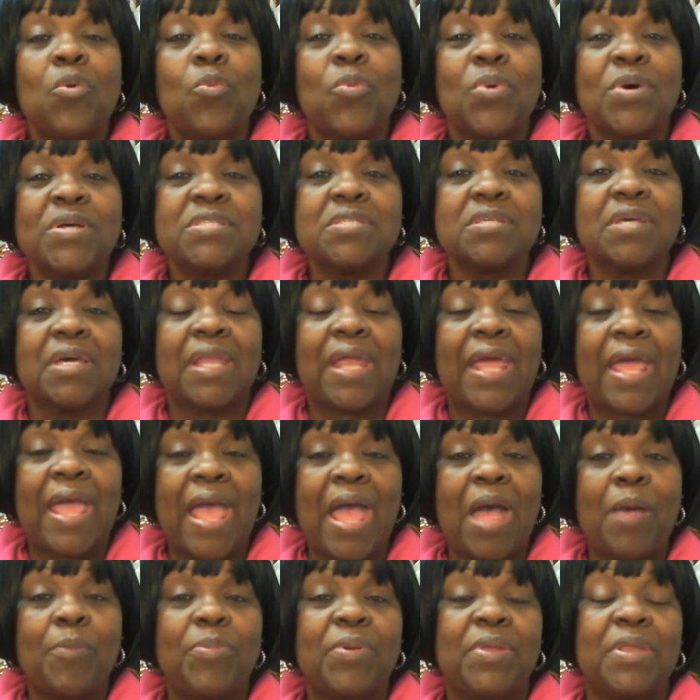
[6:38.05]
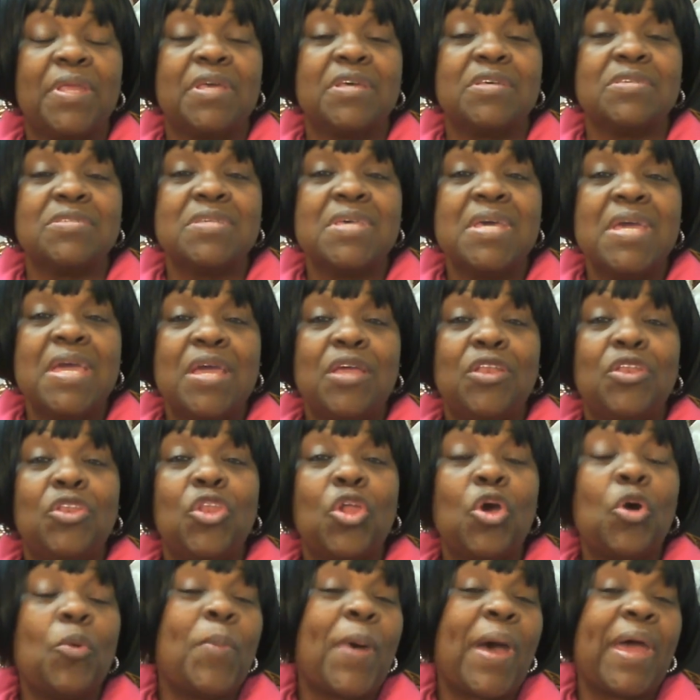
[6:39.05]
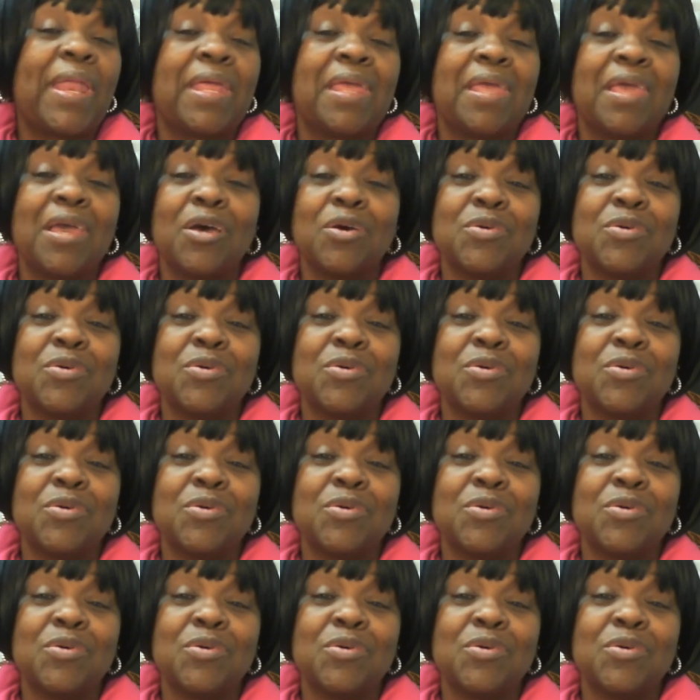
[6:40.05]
what's going to happen is nobody